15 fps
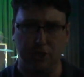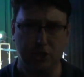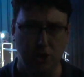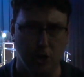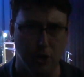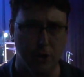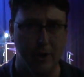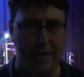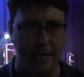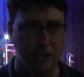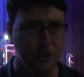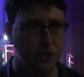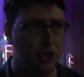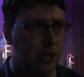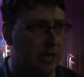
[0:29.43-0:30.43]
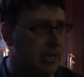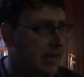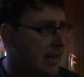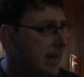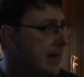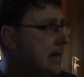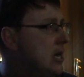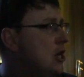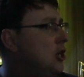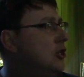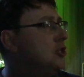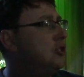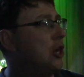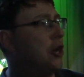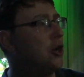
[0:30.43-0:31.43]
show each year.
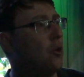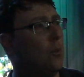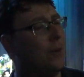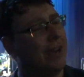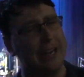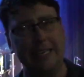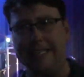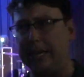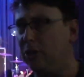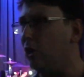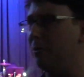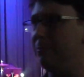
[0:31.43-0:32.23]
So we're going to take you on a